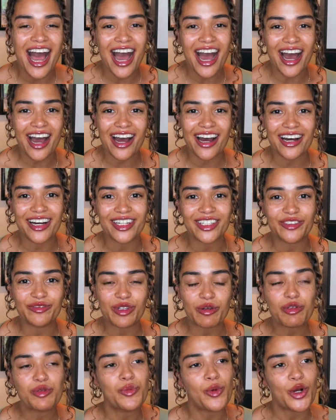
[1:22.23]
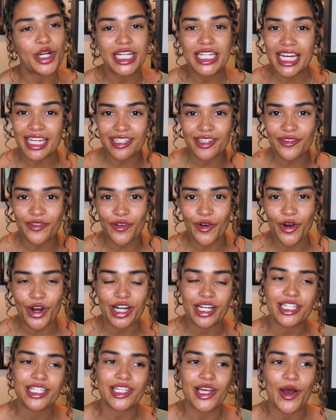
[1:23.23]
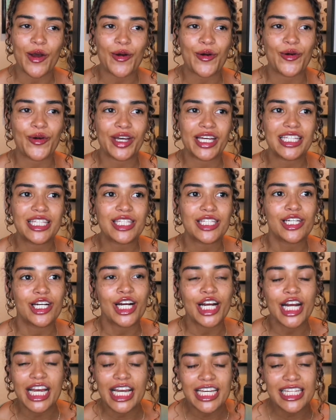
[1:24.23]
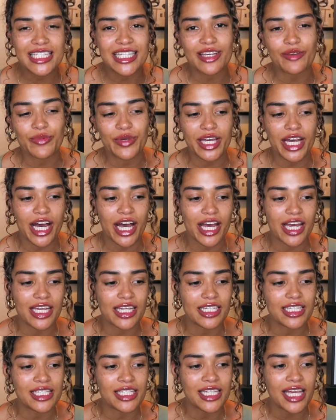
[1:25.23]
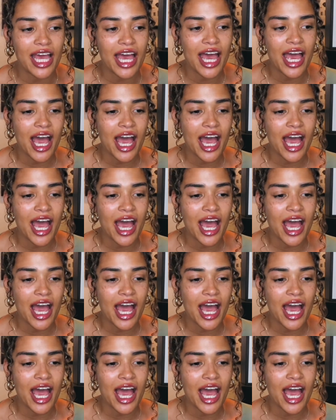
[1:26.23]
Um, I was born in 94, so it's crazy because